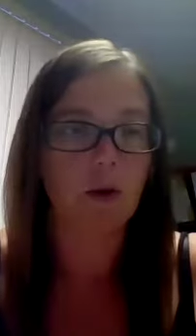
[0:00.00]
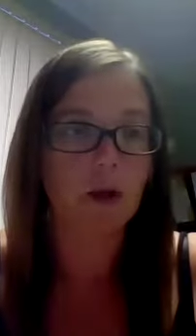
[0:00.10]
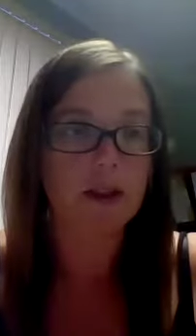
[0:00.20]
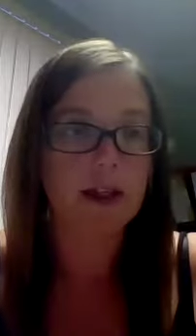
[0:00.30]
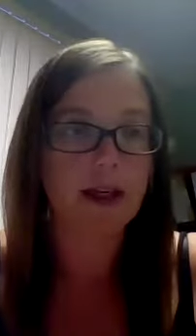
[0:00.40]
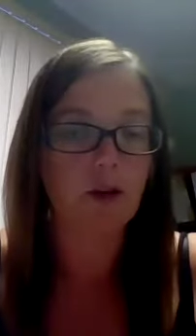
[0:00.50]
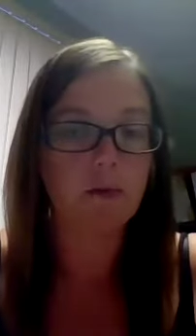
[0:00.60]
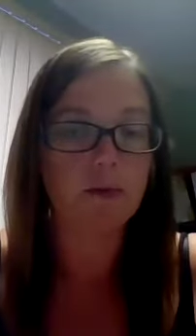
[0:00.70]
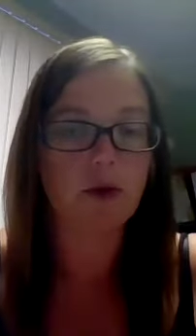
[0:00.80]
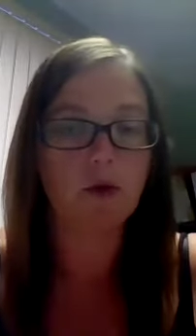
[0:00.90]
willing to help.
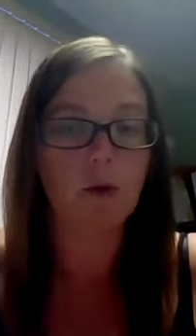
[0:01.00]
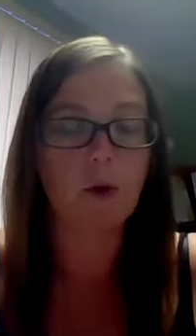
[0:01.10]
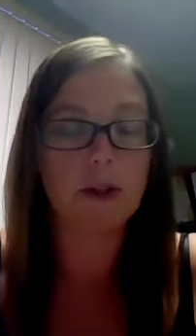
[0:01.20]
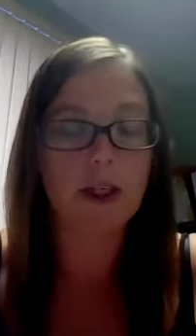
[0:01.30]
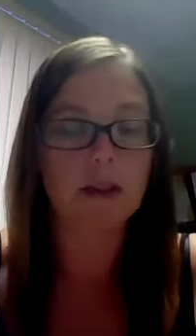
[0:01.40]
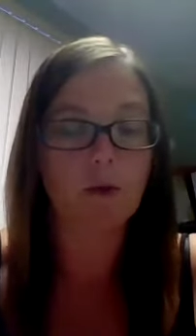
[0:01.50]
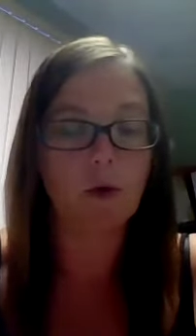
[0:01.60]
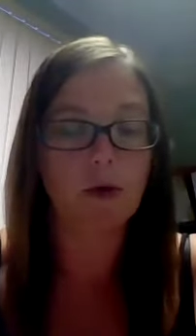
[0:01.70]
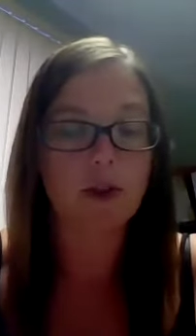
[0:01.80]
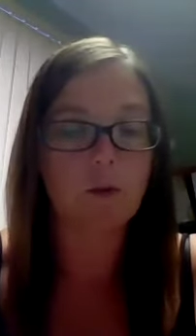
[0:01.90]
So what we did
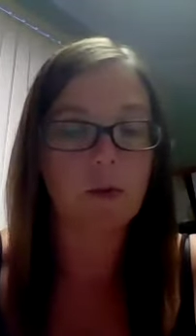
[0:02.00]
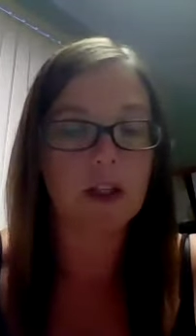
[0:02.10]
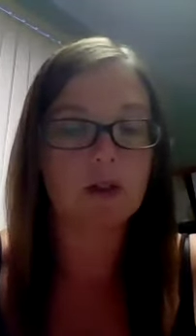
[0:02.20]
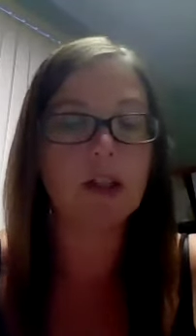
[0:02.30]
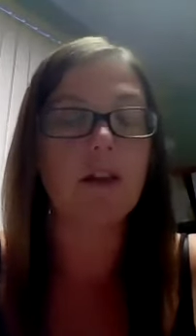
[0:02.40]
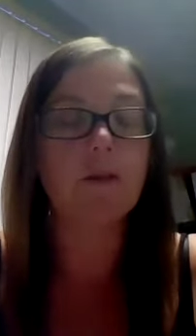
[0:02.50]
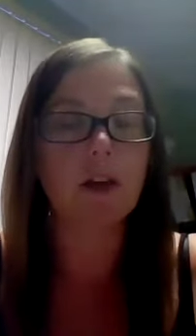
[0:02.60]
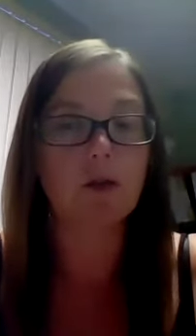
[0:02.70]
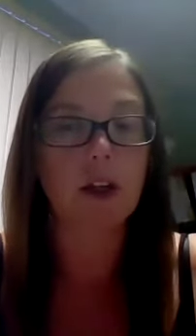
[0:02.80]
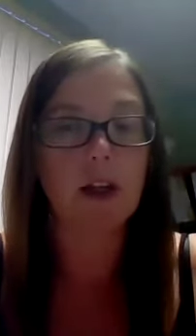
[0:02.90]
was we went to delivery
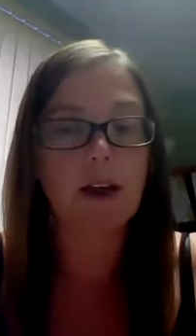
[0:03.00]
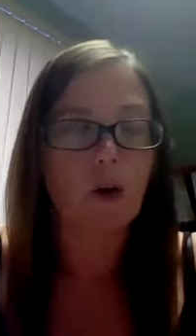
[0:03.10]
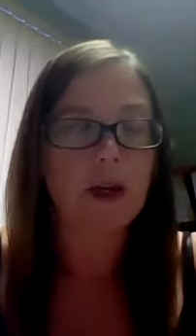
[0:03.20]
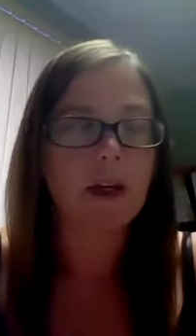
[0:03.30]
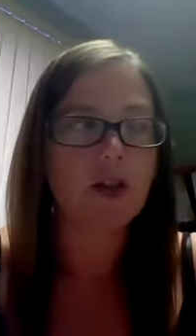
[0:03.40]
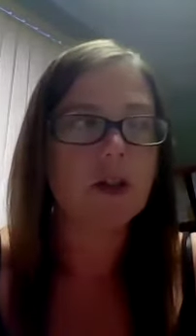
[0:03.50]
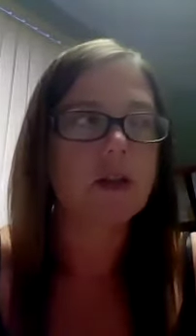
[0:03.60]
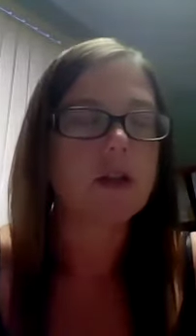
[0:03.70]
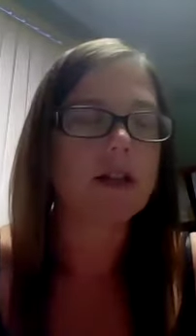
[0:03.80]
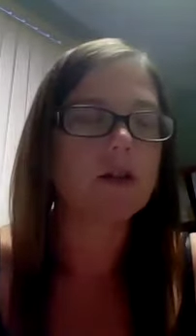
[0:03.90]
only.
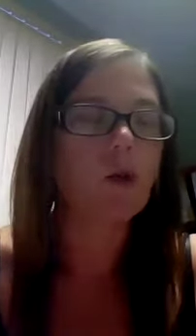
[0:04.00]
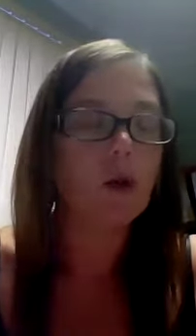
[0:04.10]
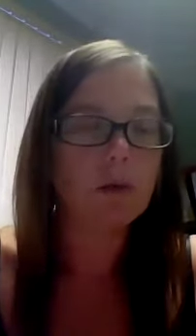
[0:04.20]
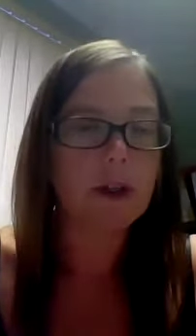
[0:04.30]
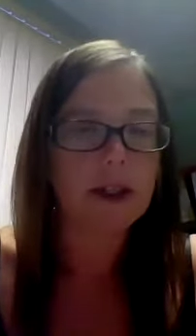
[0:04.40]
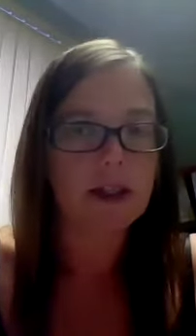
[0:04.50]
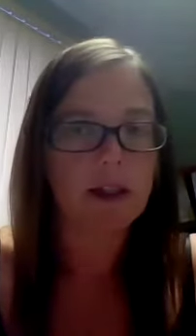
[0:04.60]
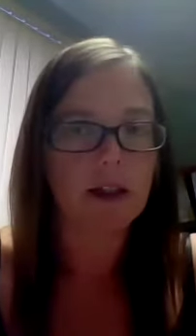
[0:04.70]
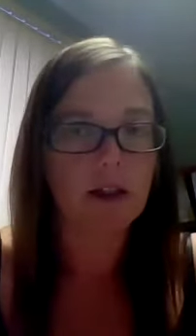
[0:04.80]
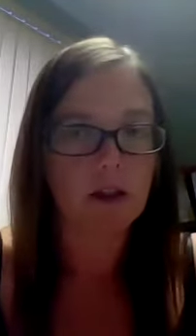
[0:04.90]
Operations as normal in
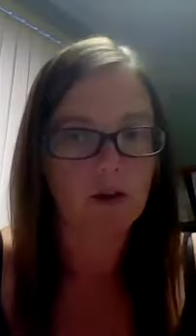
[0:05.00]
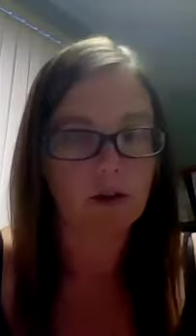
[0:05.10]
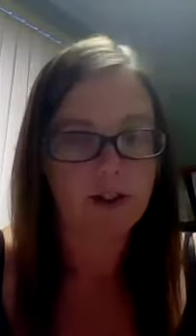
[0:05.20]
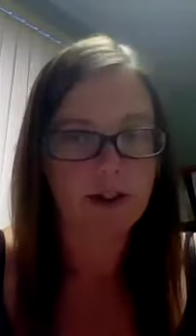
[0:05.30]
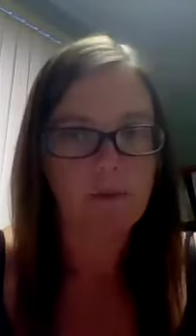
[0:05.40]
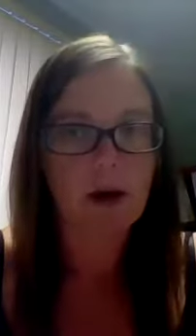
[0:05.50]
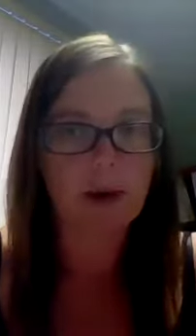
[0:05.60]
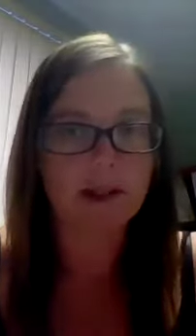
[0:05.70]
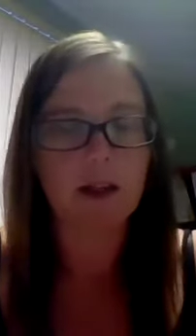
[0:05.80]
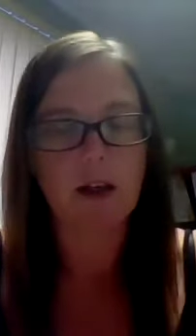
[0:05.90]
here, obviously a bit
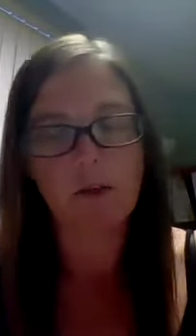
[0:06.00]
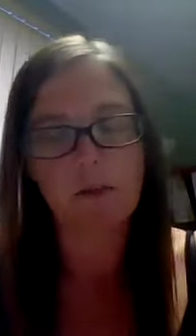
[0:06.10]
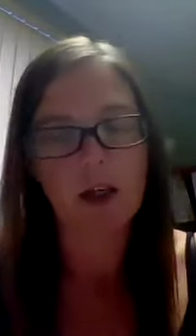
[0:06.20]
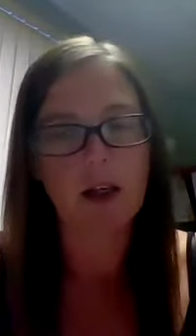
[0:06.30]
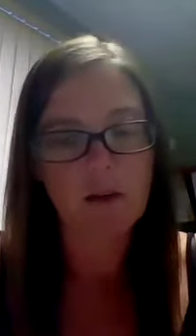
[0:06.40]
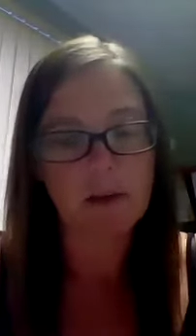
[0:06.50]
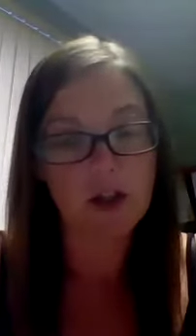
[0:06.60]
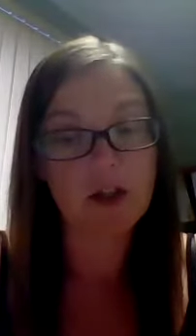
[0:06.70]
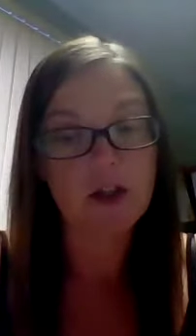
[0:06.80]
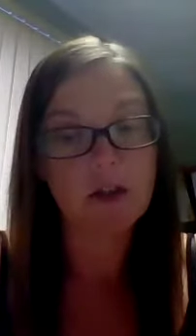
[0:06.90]
busier, making
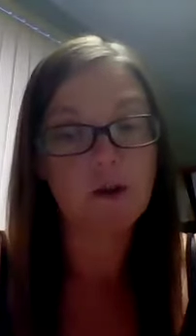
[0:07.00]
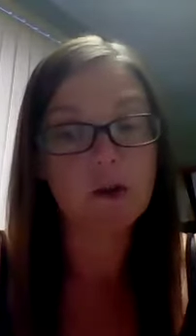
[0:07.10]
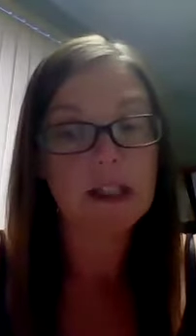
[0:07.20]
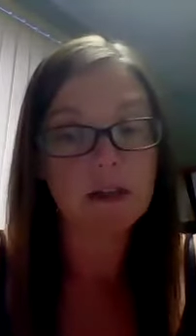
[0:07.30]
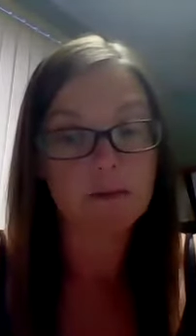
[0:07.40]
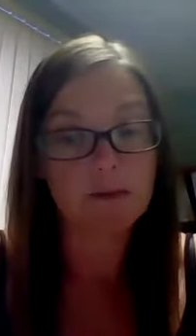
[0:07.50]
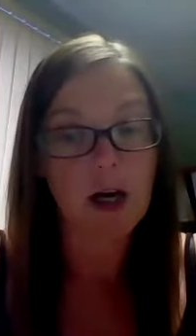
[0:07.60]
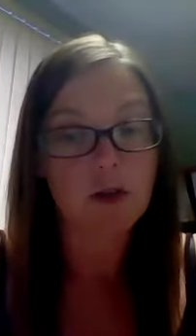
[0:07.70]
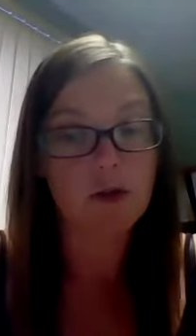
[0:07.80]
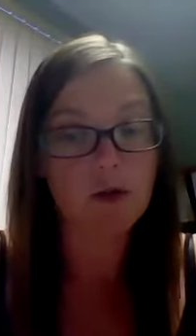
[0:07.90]
emergency food aid
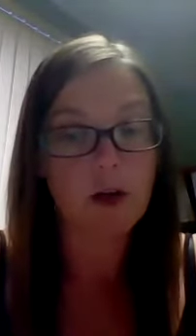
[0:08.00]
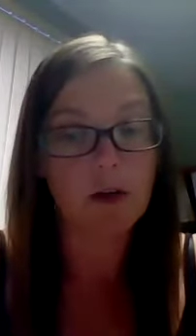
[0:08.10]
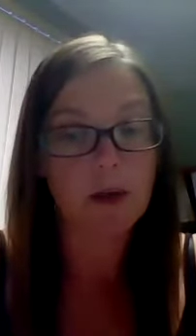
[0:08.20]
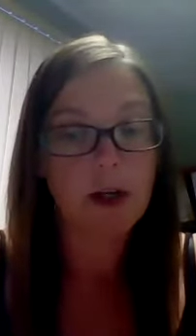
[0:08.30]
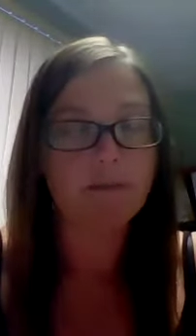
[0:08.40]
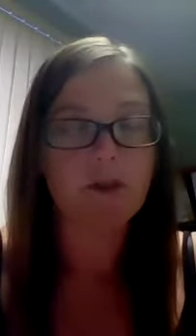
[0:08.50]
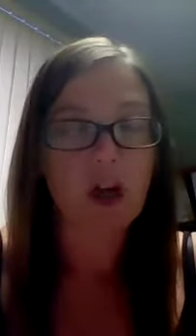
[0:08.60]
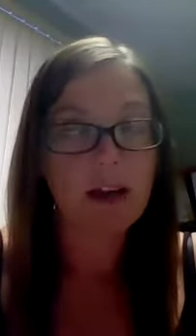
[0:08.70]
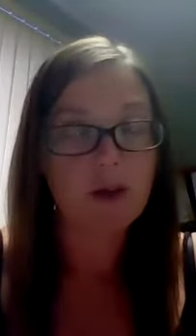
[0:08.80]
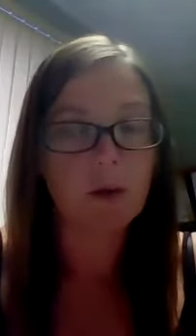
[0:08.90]
parcels up.
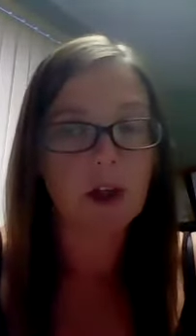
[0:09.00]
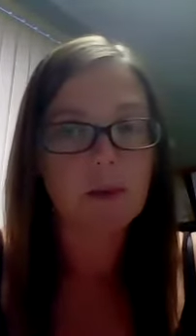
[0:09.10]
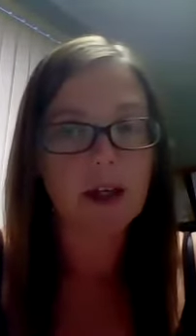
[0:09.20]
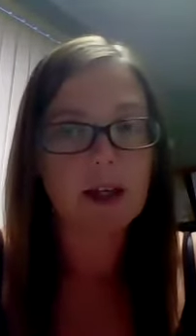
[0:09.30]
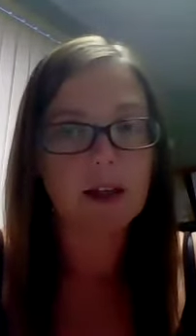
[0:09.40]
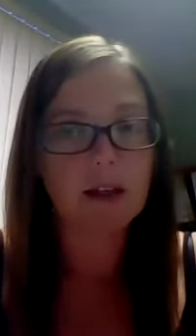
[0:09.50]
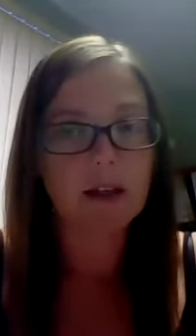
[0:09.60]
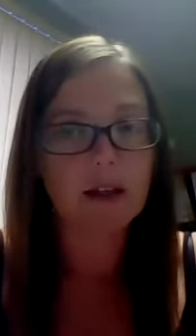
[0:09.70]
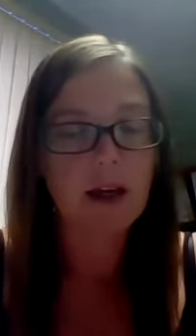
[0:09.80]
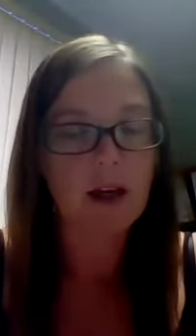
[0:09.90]
Drivers were coming in,
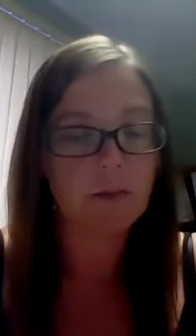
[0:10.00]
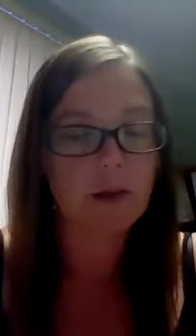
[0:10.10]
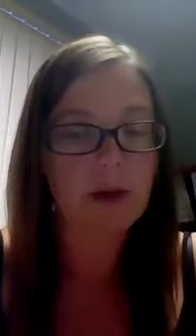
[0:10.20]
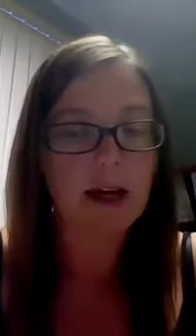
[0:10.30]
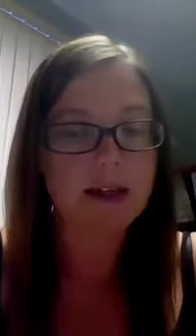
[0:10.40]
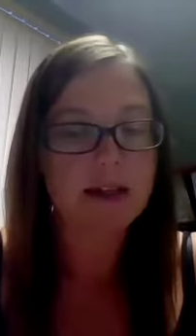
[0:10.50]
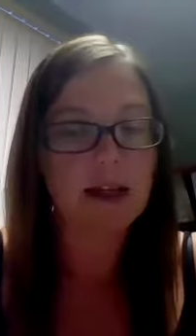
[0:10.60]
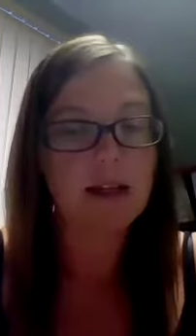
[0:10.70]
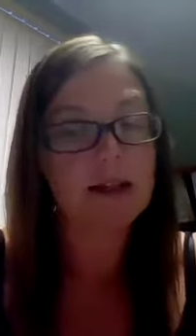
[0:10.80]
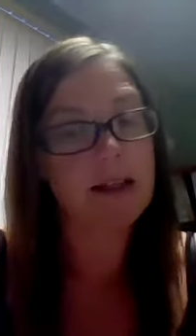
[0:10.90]
picking up the bags
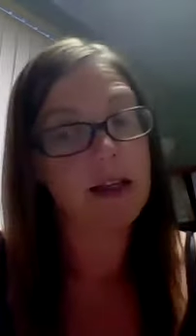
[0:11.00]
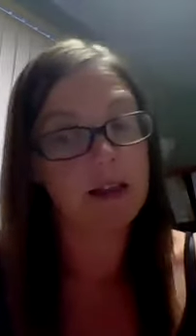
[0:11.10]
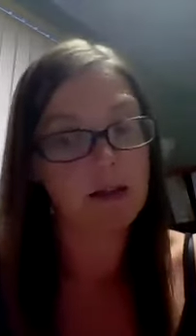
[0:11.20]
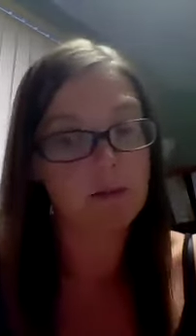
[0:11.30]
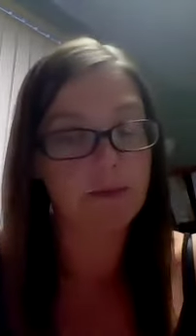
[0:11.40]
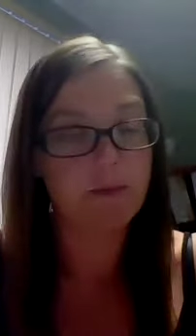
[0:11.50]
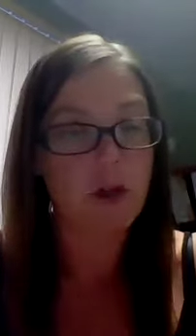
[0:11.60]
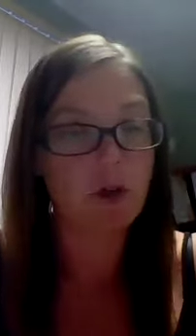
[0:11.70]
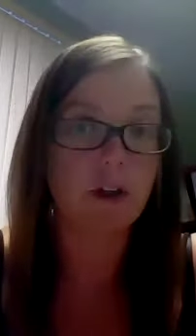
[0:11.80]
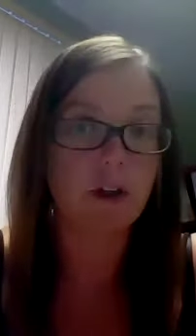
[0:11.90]
and then taking them
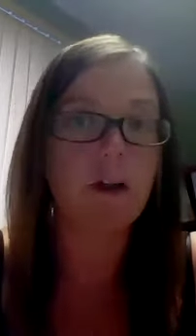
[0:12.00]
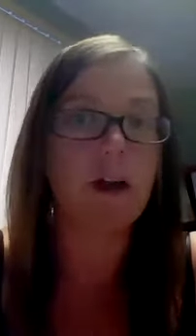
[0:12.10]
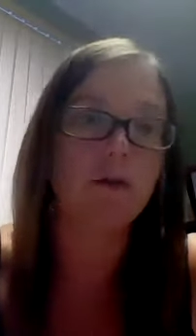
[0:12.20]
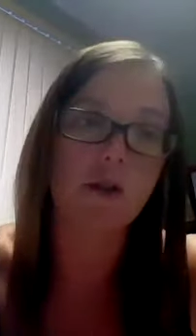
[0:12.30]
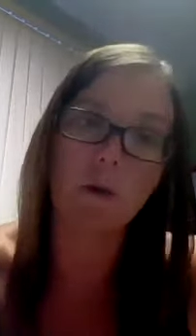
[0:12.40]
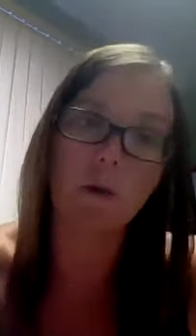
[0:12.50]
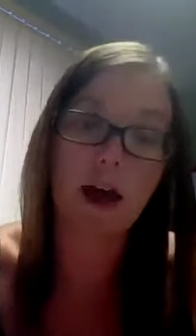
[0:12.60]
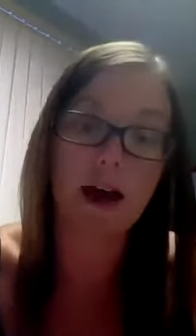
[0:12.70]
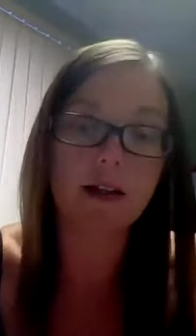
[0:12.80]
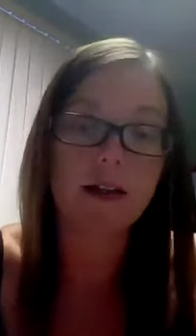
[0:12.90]
to the referrals that we
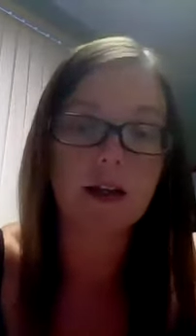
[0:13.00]
had